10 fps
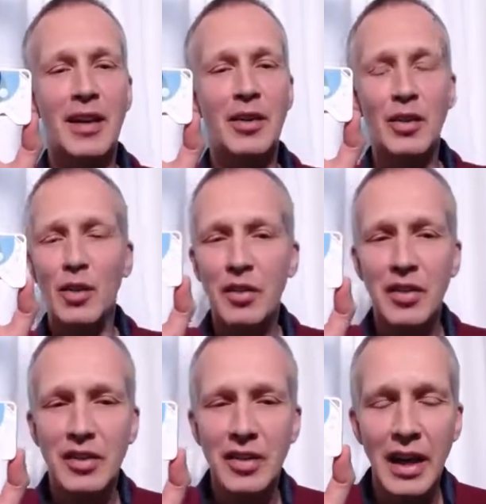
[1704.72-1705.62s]
I don't know,
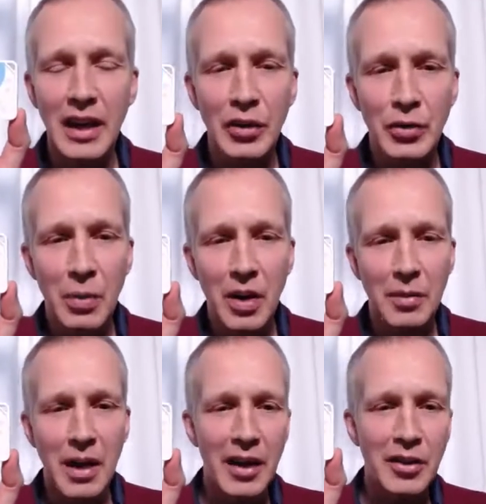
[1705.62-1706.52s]
is this an English
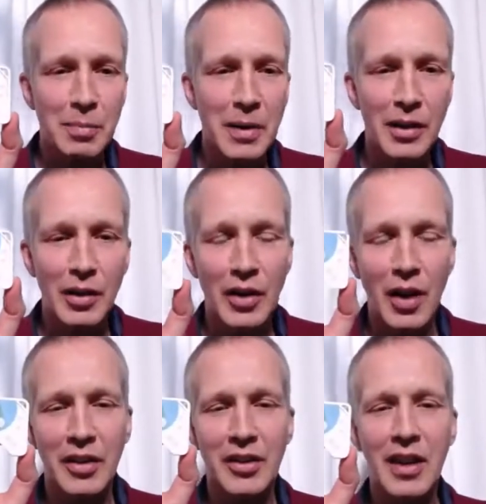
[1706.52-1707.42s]
word, iceberg or
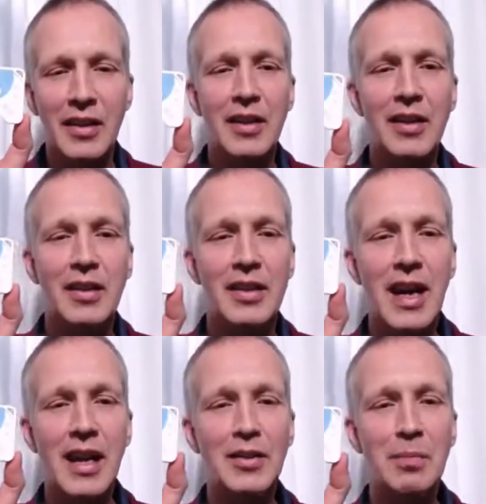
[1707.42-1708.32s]
not?
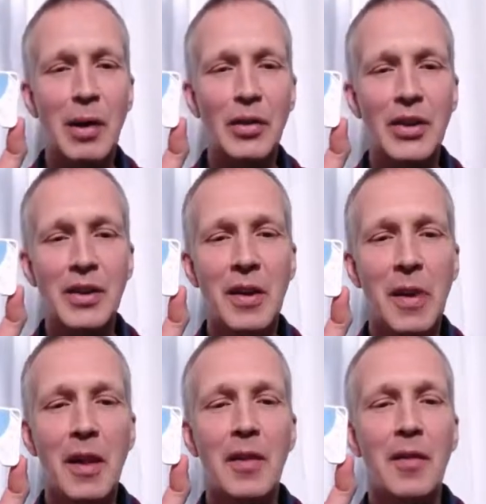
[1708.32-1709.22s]
The ice mountain.